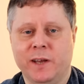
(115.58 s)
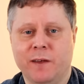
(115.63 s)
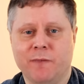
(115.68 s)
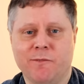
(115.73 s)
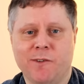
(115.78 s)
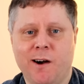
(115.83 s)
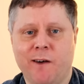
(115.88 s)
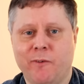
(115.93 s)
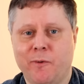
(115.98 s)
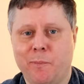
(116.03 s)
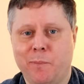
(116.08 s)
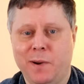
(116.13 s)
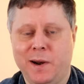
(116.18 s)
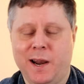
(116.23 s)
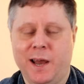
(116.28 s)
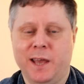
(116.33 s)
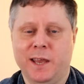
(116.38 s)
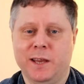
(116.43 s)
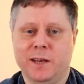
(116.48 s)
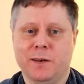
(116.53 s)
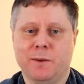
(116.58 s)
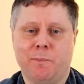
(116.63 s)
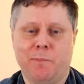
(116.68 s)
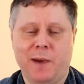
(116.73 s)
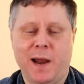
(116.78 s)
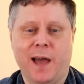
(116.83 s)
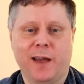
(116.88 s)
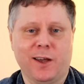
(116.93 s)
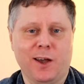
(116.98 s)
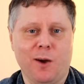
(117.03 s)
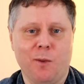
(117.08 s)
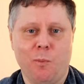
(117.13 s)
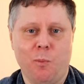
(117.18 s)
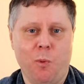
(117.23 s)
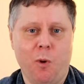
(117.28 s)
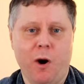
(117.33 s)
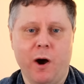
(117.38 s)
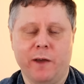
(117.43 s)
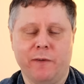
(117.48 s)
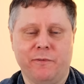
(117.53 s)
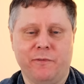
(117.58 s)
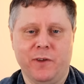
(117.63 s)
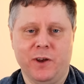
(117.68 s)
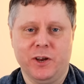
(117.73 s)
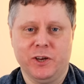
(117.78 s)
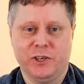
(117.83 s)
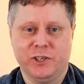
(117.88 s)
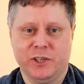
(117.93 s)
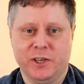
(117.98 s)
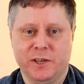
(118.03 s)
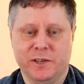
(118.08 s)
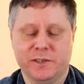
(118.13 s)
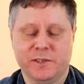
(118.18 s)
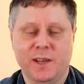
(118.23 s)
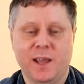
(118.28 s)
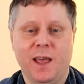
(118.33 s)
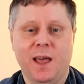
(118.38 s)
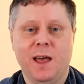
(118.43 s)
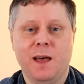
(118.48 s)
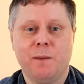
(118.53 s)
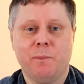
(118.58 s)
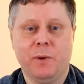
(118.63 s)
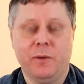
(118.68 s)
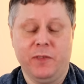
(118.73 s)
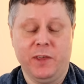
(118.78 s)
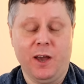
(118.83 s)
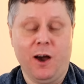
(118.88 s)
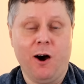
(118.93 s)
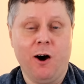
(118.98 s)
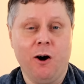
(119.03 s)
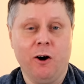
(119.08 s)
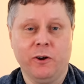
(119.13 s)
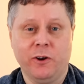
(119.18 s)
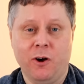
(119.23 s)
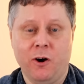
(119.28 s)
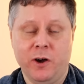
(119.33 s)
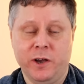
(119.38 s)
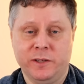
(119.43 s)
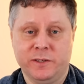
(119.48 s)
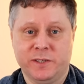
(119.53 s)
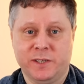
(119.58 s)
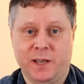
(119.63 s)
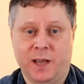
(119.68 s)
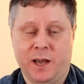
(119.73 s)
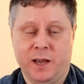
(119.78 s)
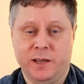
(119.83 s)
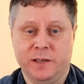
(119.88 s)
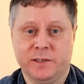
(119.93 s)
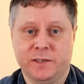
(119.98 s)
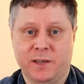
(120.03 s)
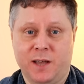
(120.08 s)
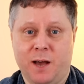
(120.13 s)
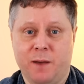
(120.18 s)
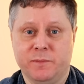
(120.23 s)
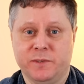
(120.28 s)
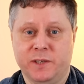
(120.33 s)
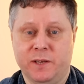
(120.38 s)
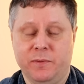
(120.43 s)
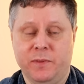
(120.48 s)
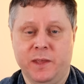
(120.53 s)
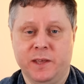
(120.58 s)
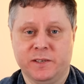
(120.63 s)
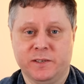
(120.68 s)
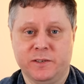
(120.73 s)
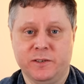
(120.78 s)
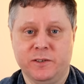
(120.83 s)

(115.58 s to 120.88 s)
in rather plain black and white finishes, but the R9's case comes in this